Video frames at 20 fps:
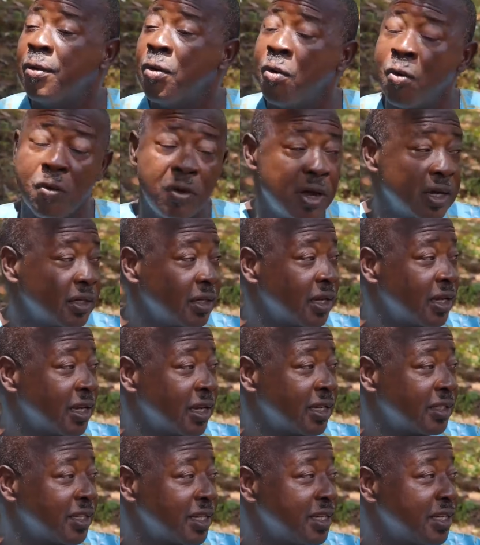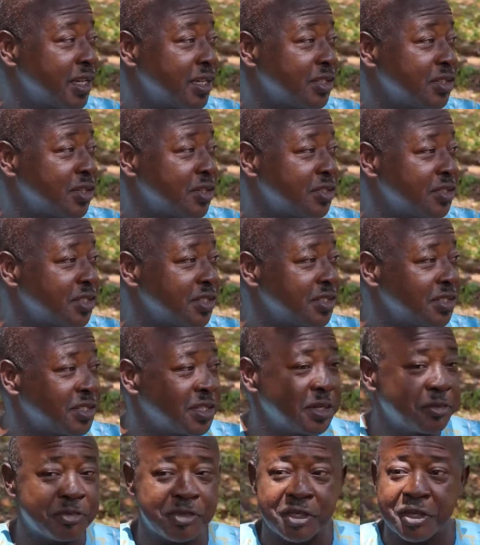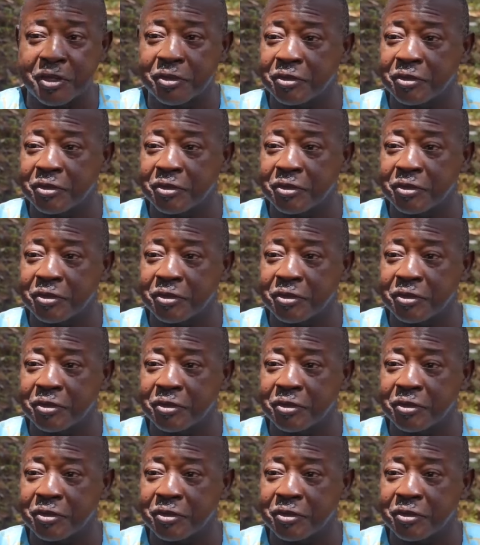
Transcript: Oh, I think they just stepped